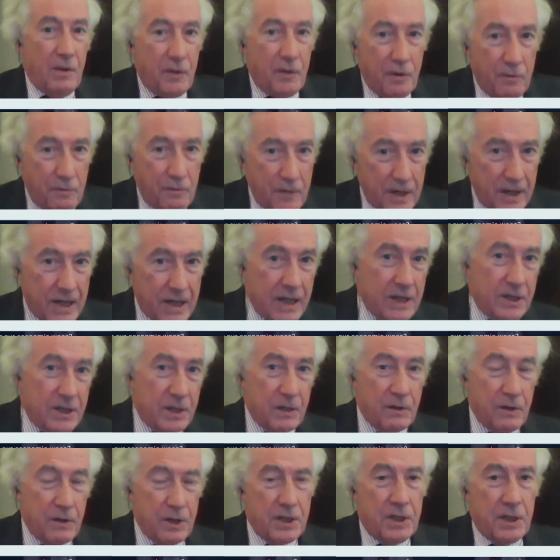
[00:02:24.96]
The really
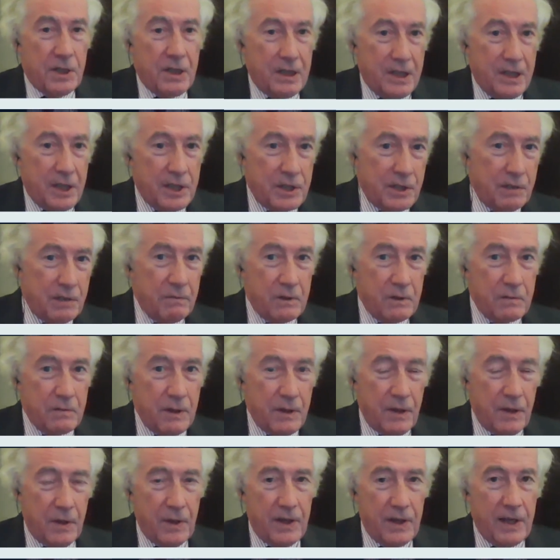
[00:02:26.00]
critical issue was
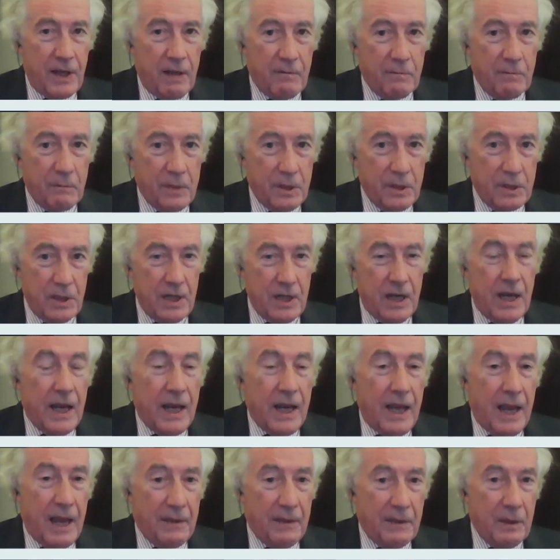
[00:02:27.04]
whether the government
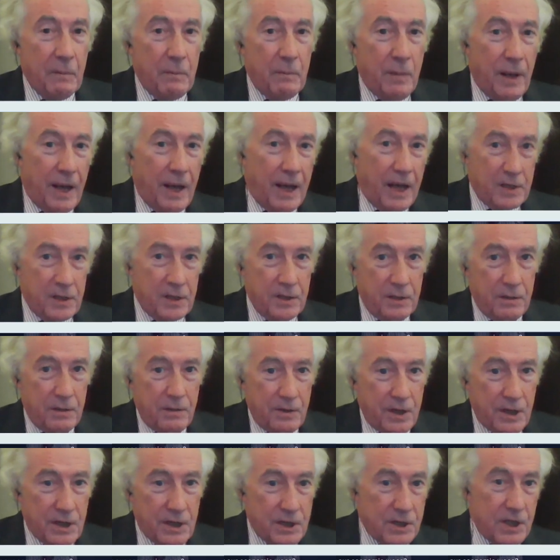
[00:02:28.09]
had the power to
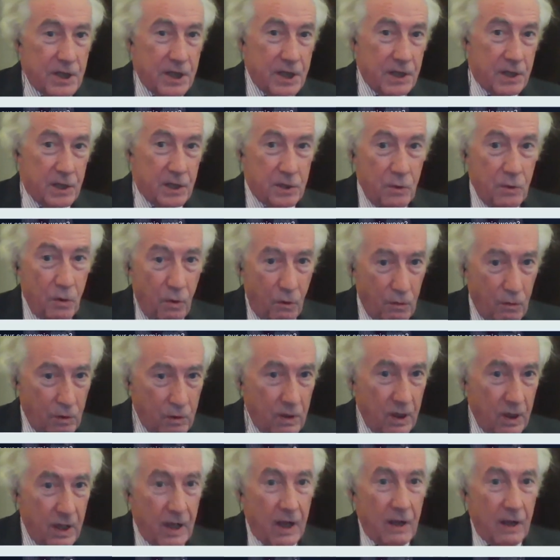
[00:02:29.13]
do these things at
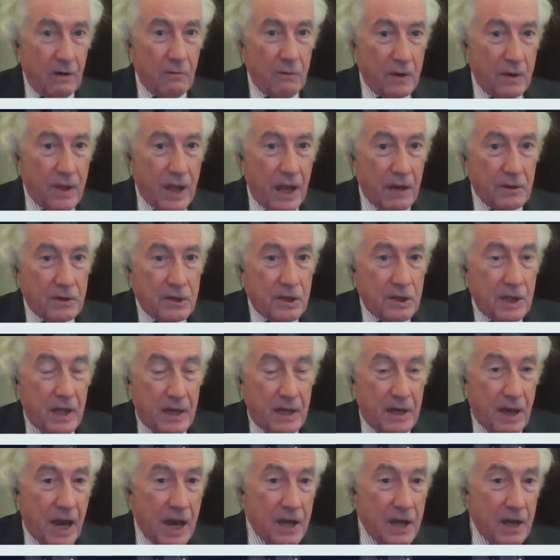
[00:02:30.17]
all without
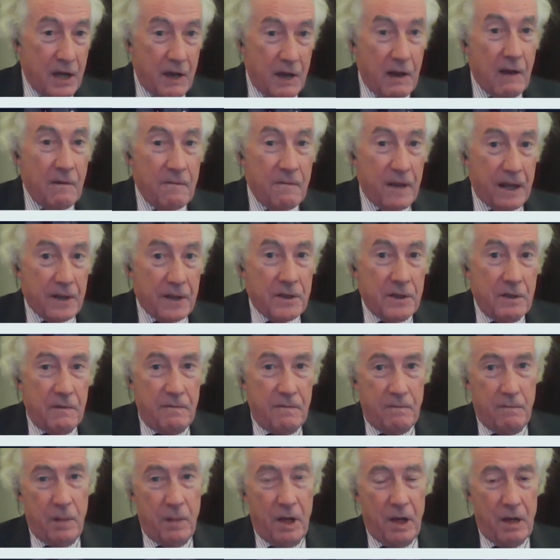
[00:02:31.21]
any
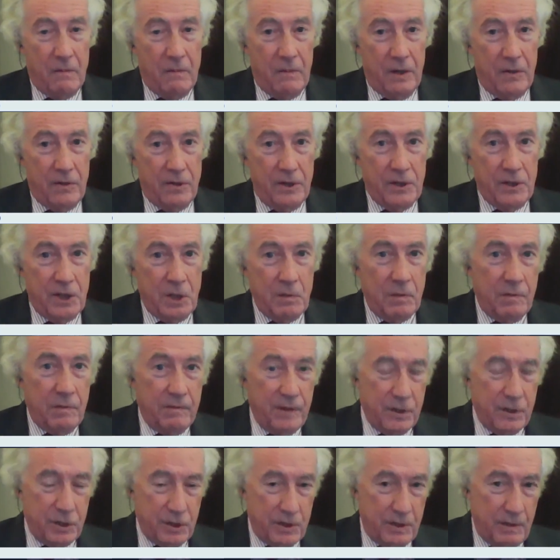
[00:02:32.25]
effective parliamentary
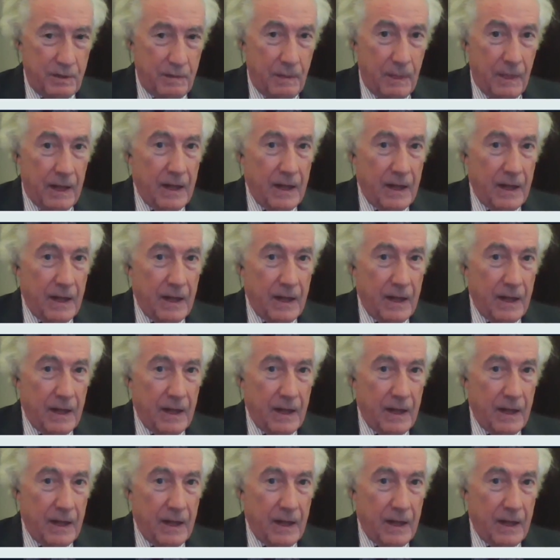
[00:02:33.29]
supervision.